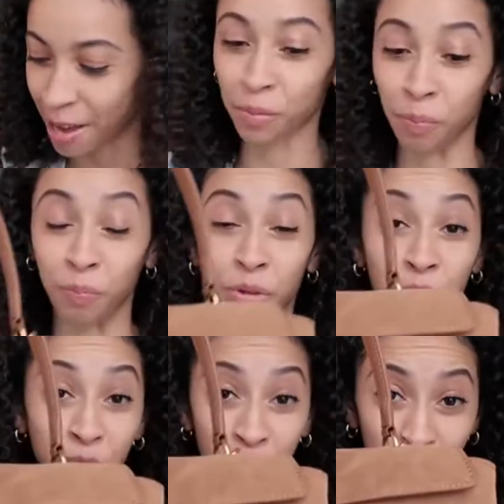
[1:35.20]
This
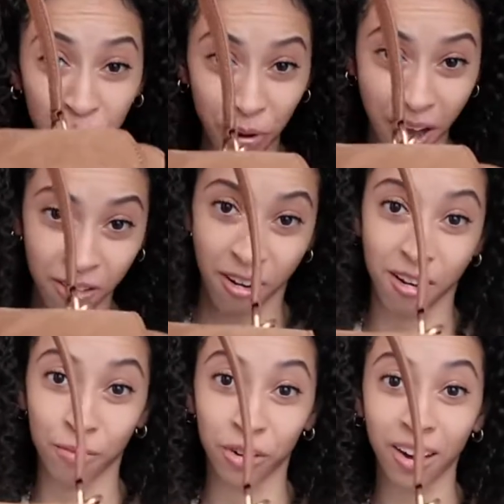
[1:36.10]
beautiful brown
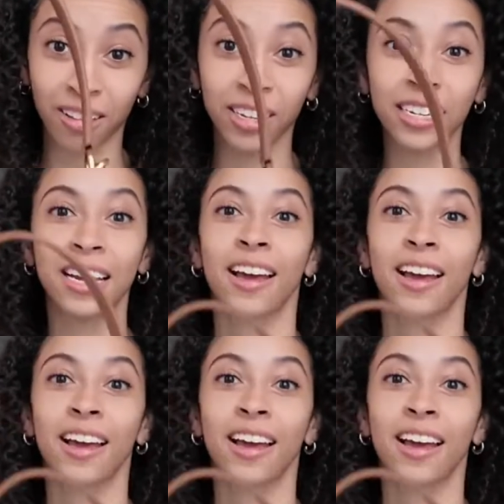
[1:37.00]
caramel color.